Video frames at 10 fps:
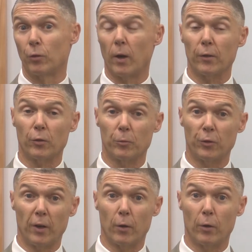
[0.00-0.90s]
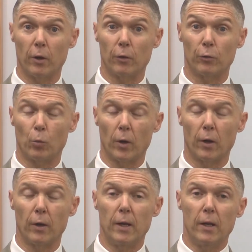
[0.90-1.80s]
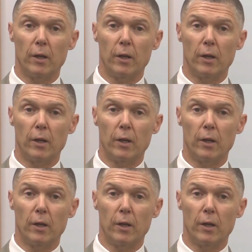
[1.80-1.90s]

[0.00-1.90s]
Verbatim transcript: There are some scenarios where